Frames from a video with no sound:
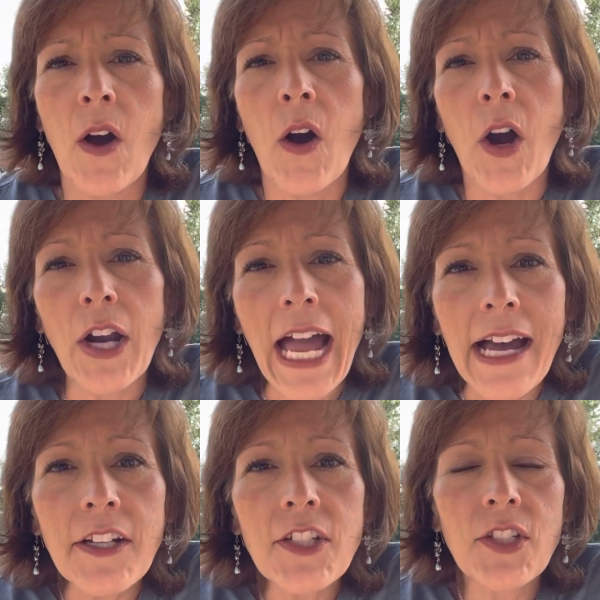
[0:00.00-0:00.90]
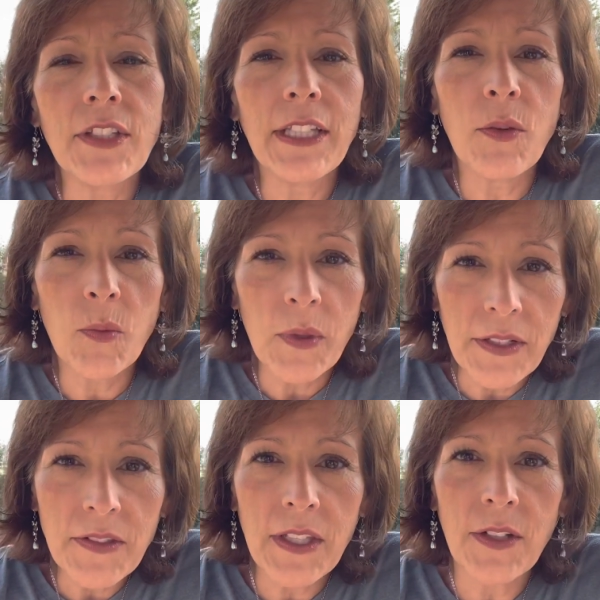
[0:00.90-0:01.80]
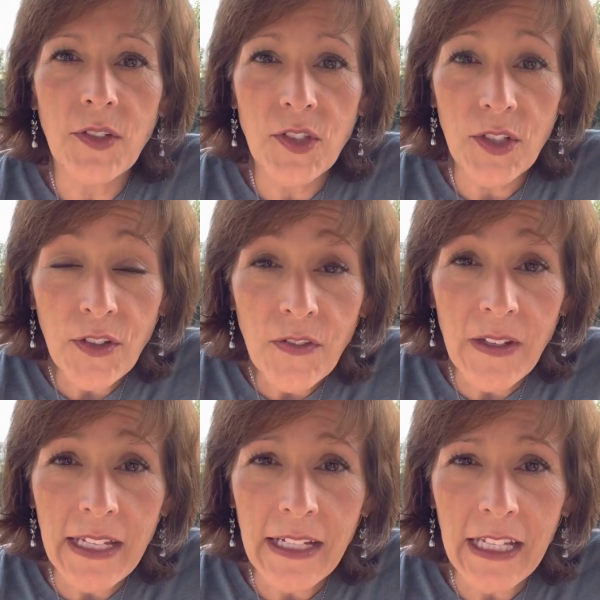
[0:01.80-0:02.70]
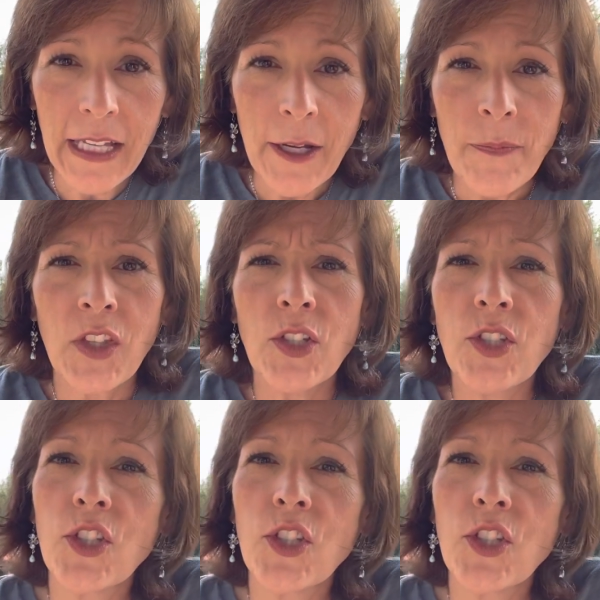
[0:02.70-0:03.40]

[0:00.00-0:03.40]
are actually the ones that are serving to